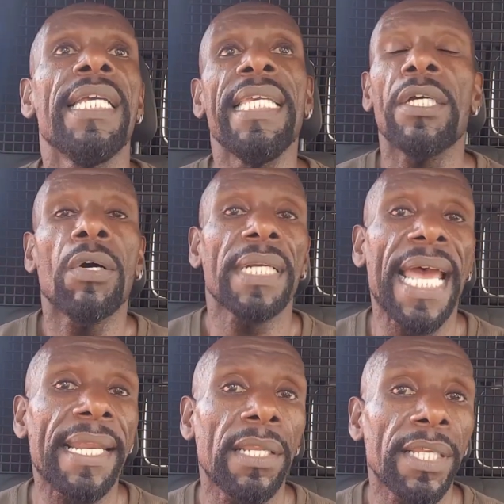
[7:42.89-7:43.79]
he can't
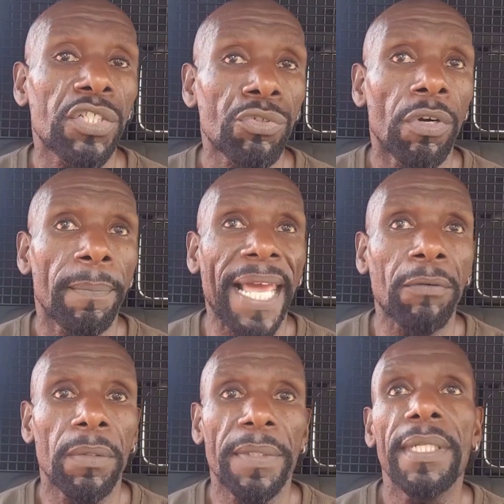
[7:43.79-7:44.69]
handle a strong
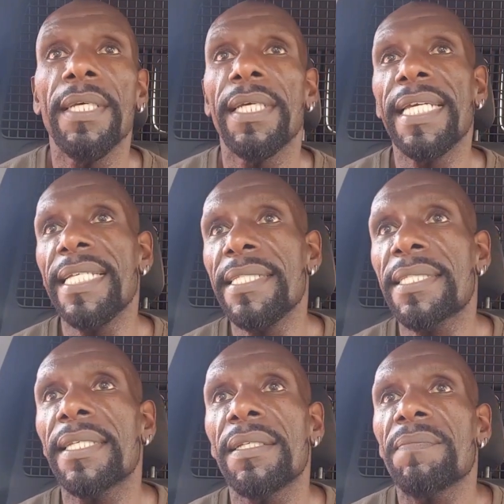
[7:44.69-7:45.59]
black woman
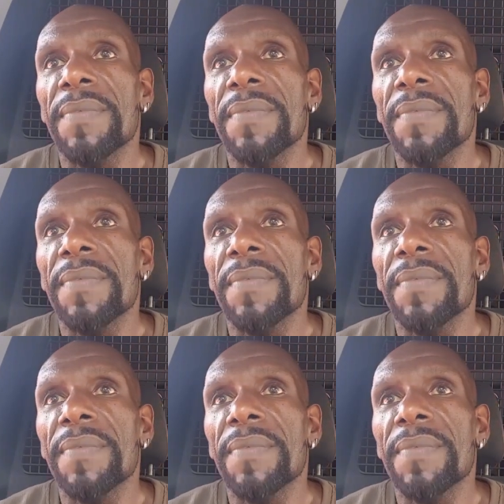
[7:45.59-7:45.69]
it's